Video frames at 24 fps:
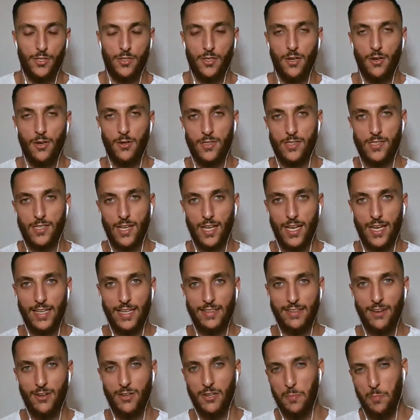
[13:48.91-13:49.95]
You know, it's
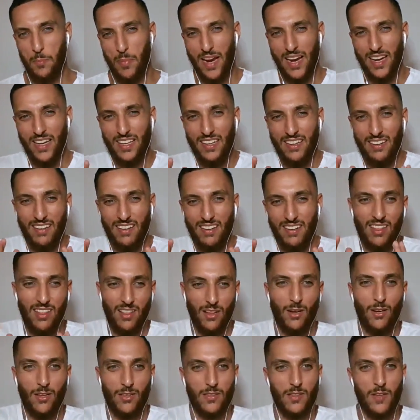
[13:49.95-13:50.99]
like they're depending a
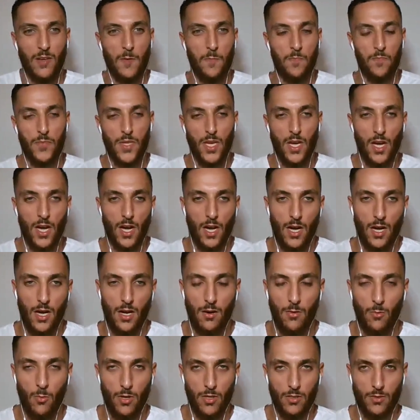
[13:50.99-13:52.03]
lot
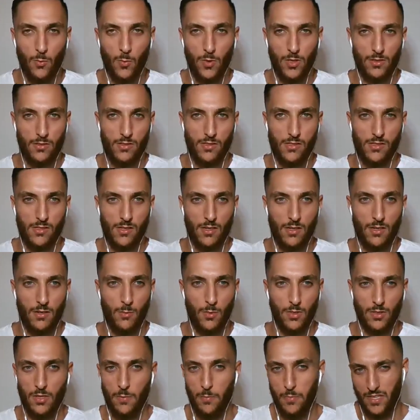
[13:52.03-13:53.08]
what
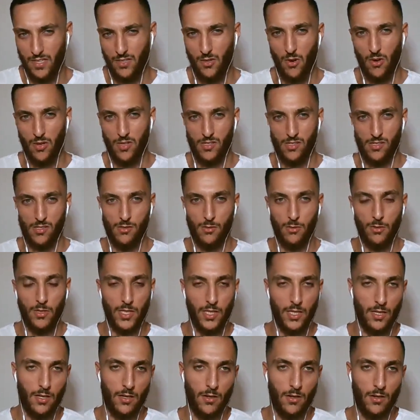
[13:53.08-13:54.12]
the Bitcoin is
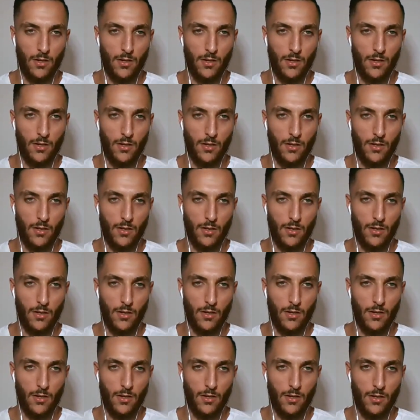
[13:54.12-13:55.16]
doing and
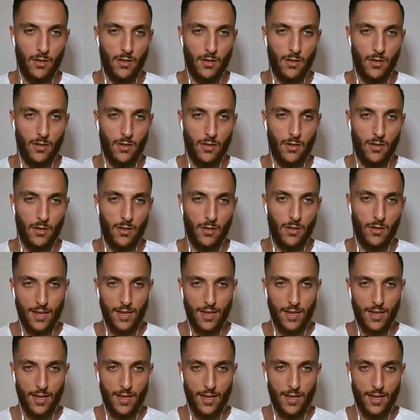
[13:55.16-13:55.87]
all for.